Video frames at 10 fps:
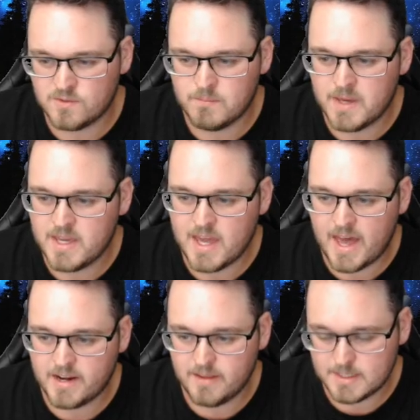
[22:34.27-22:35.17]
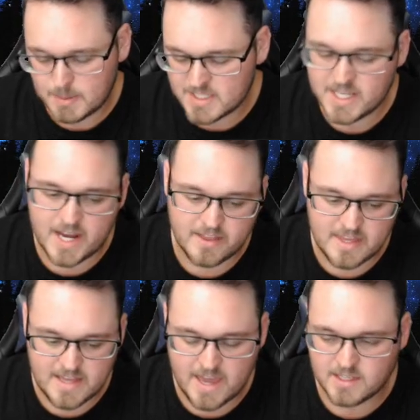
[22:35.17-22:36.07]
me, especially out of
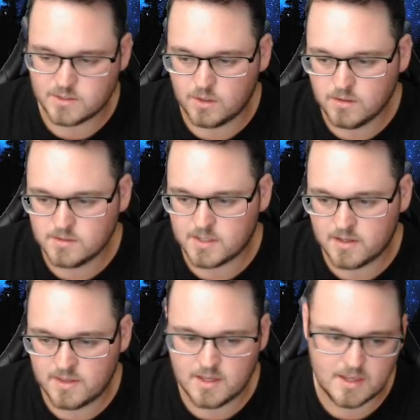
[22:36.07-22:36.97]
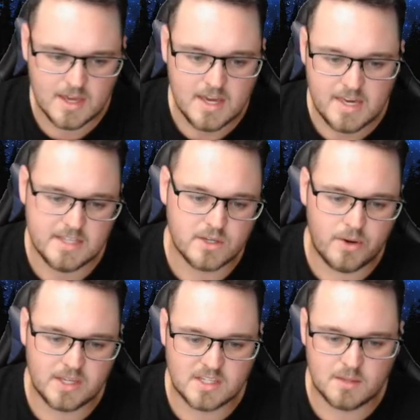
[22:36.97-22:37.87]
the ex-Dogs, I think. He's
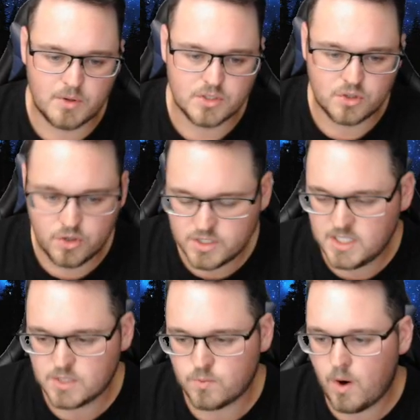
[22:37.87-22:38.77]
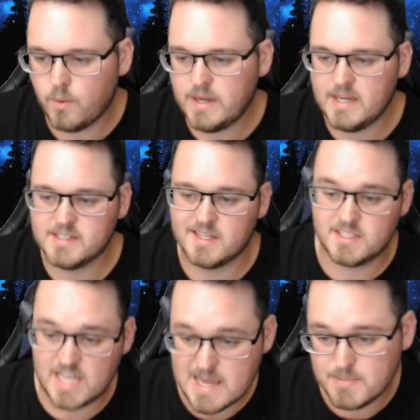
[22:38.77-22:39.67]
going to the most cushiest role. He is the
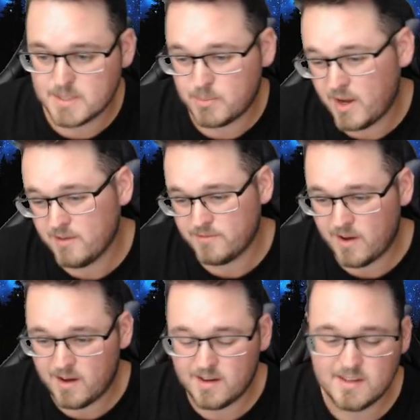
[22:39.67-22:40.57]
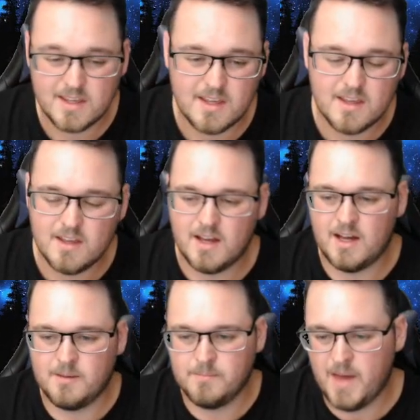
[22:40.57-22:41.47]
cheapest by far,
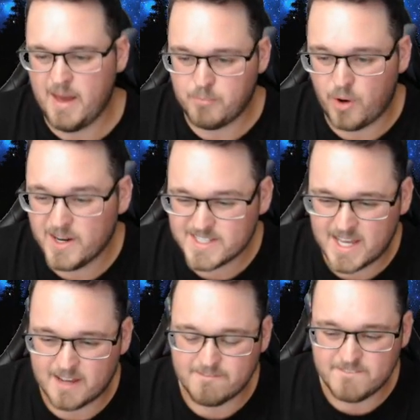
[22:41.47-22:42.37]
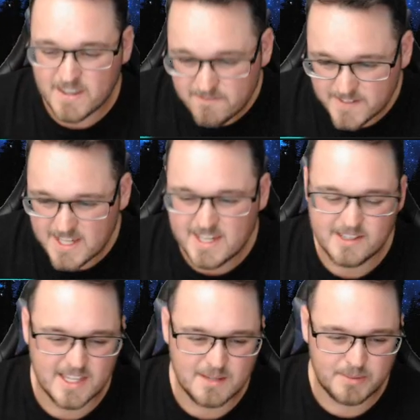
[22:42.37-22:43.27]
at price down at 50.
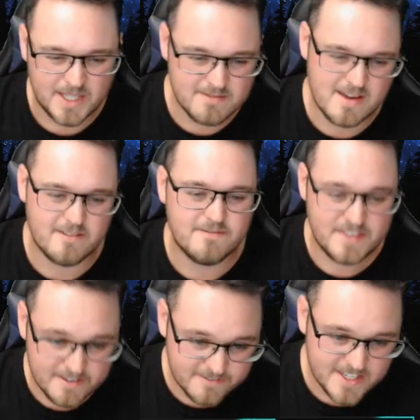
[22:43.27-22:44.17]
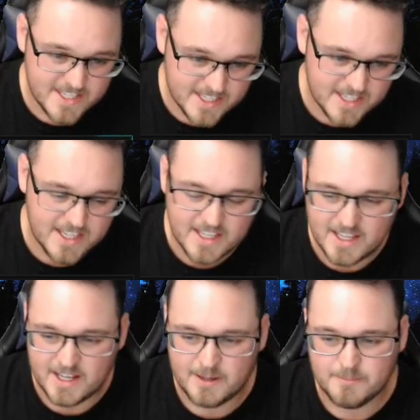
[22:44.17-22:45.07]
Can you believe that? 50.
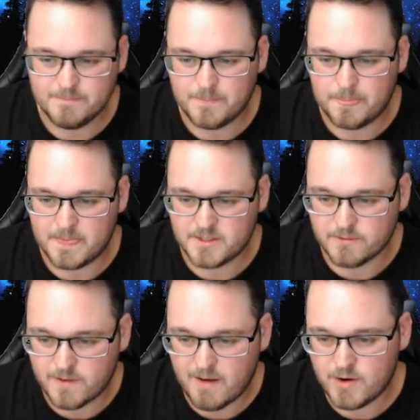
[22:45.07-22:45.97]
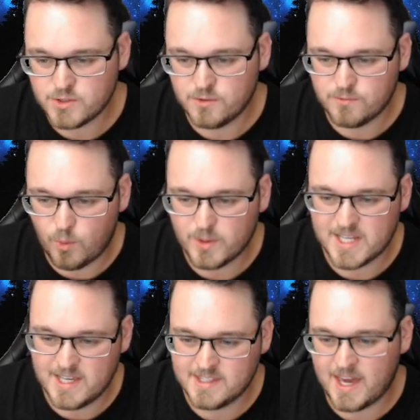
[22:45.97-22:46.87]
So
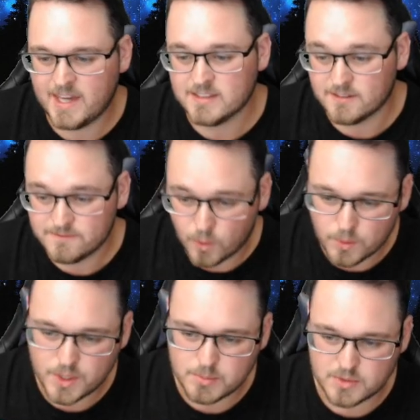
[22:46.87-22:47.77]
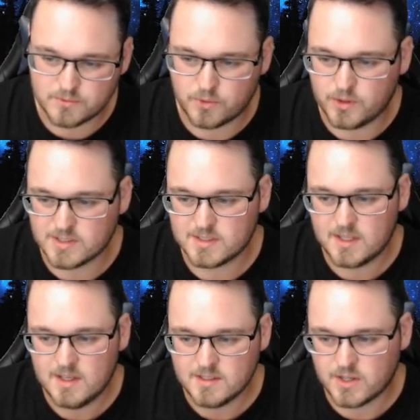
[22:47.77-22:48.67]
514k as a forward option for us.
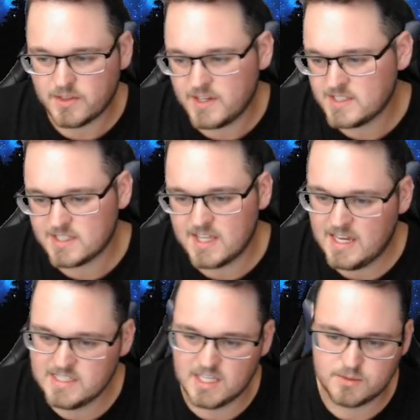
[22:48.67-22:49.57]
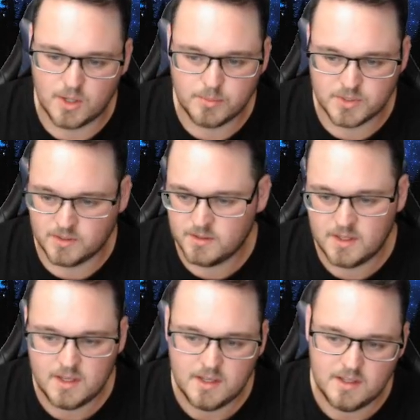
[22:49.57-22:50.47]
So I think he's just the easiest option.
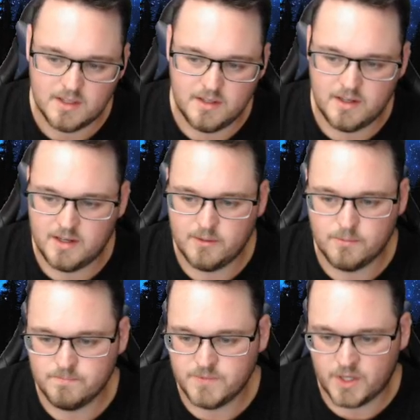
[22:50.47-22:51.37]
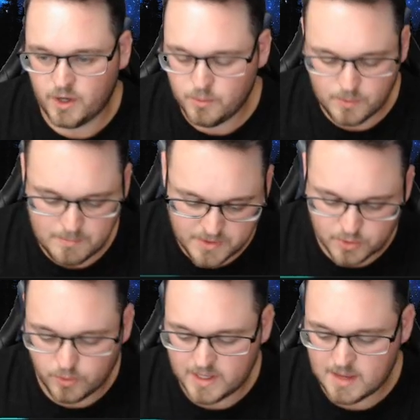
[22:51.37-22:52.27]
When we're
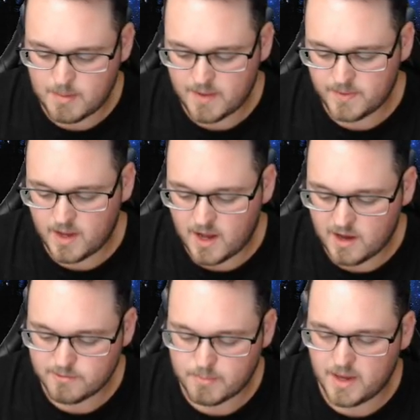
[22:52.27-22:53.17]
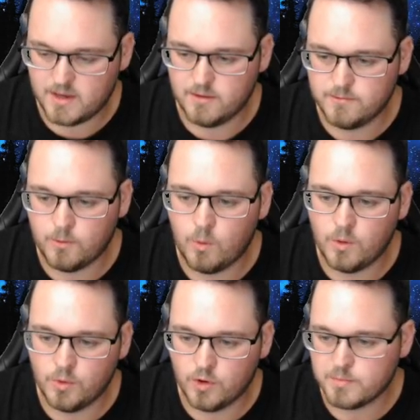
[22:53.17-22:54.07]
talking about the halfbacker
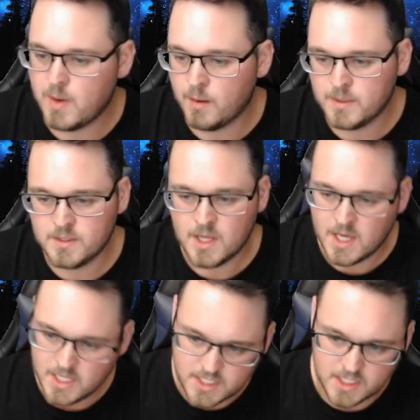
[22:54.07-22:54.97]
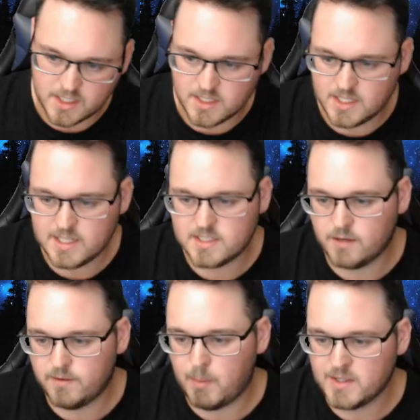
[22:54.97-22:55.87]
for North Melbourne, you list
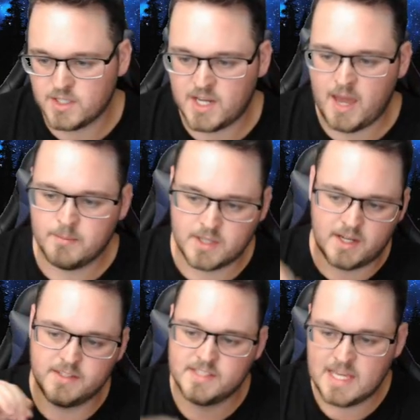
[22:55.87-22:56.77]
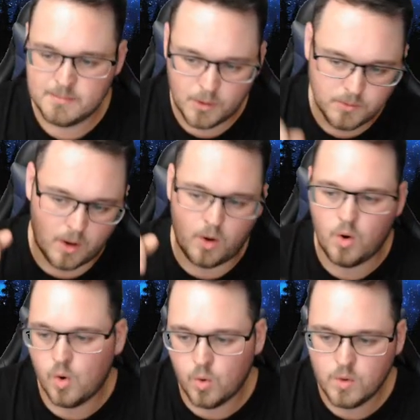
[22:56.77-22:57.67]
off a bunch of names like a Zeeble, a
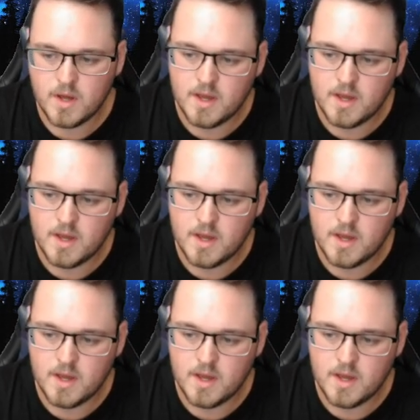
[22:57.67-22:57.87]
Hall,